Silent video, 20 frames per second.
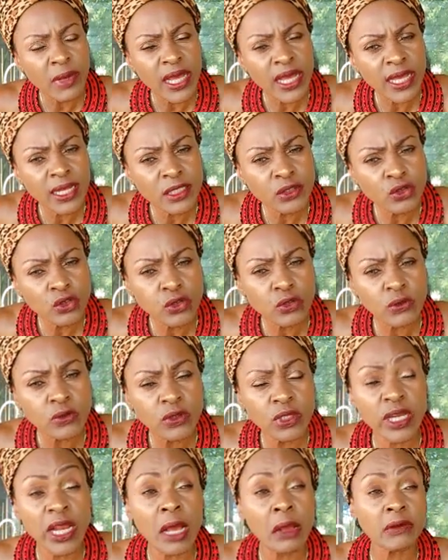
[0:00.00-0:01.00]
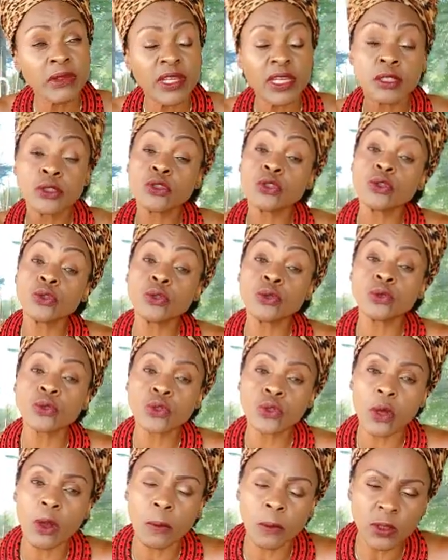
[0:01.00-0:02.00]
my children out there to
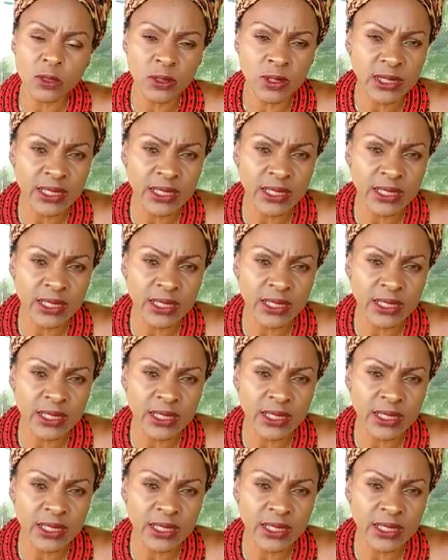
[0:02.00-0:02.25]
use common